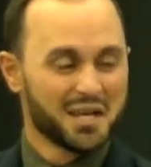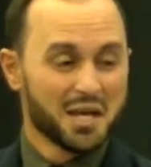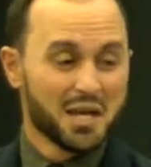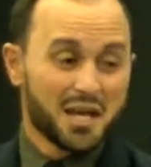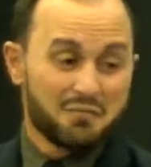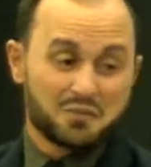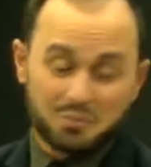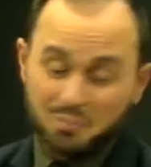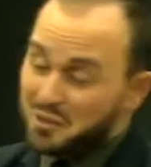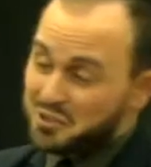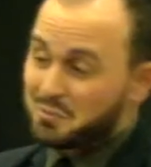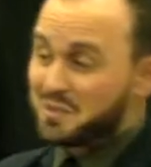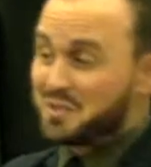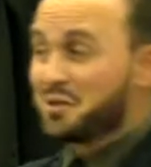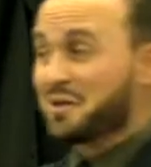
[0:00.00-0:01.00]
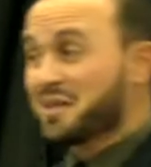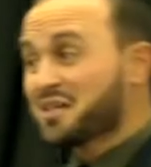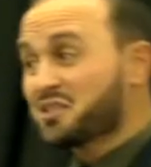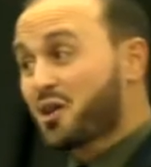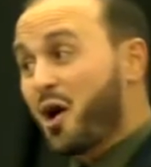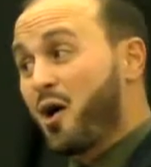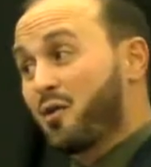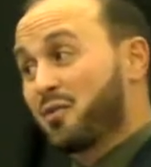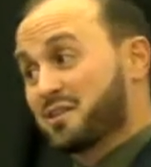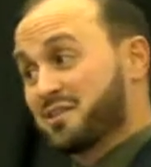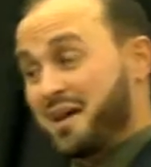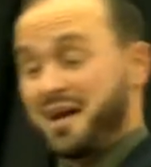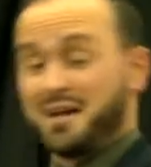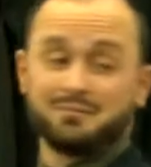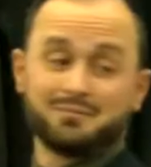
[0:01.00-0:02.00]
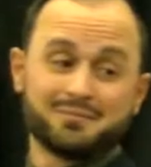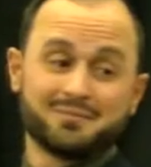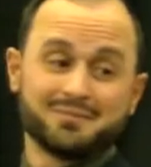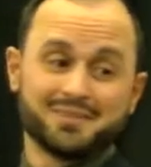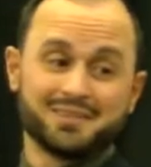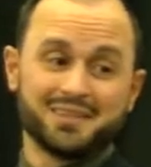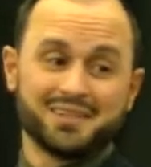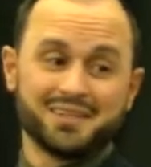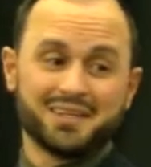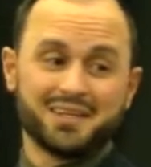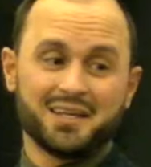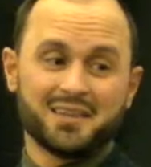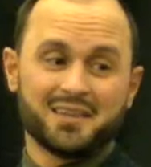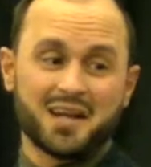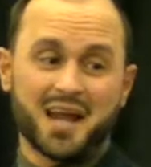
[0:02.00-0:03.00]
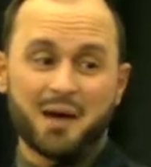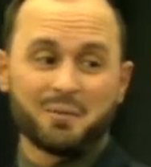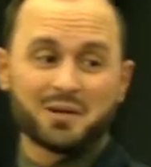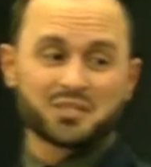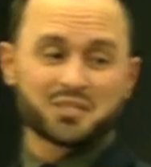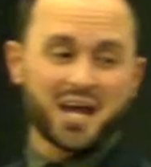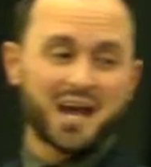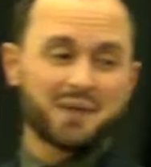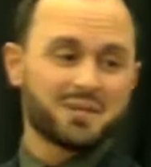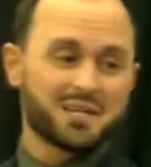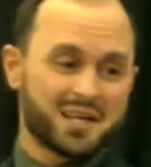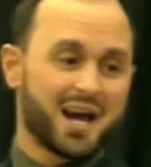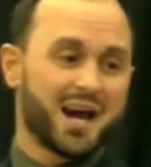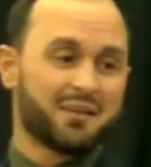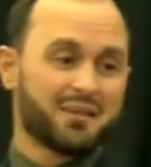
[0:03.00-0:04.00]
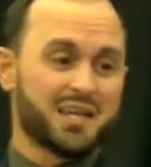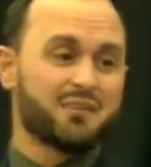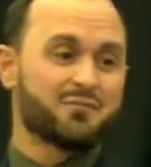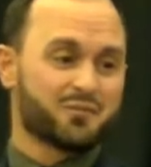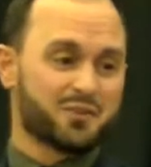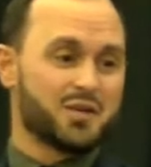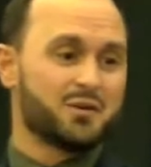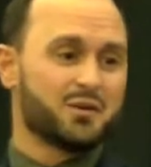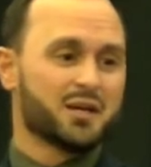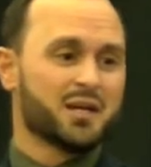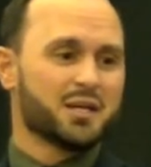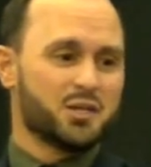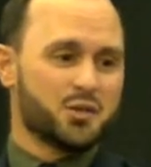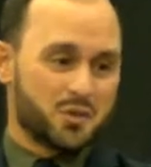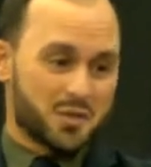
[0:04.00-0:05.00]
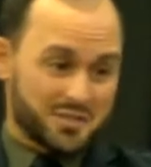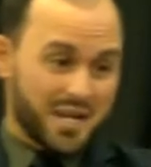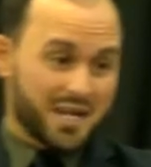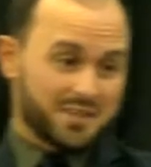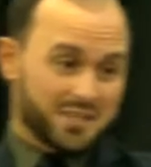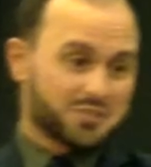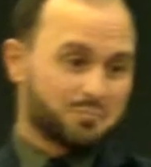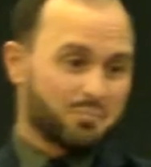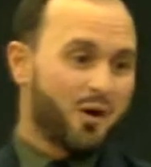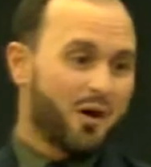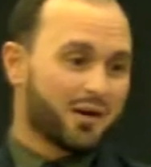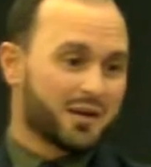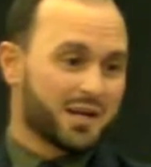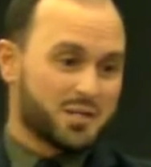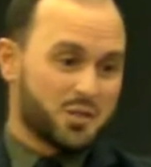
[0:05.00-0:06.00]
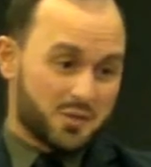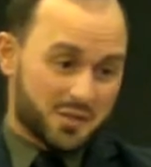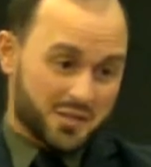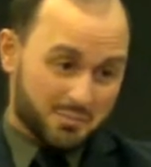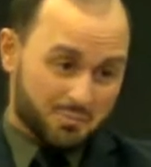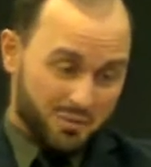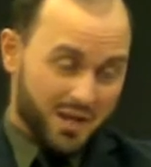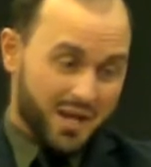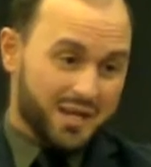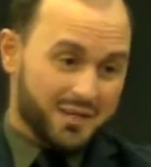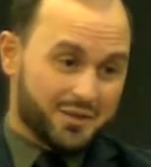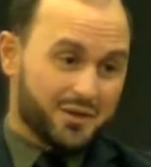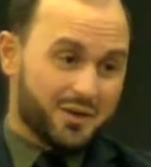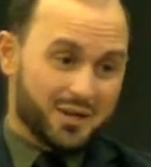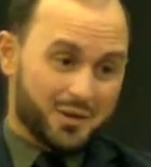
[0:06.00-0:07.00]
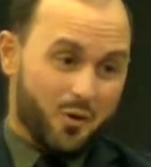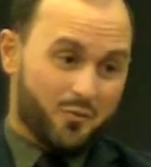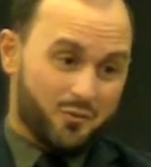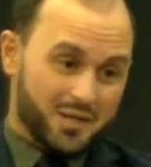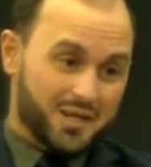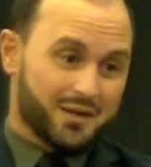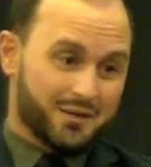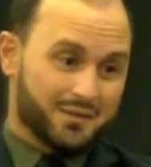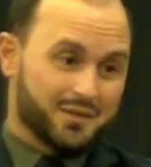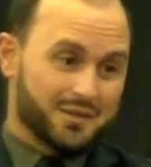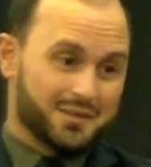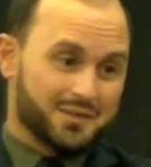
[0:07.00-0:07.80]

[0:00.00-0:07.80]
If you're supposed to be doing this all the time, then how much time did God leave for you? You can take this part and you can complain during over here.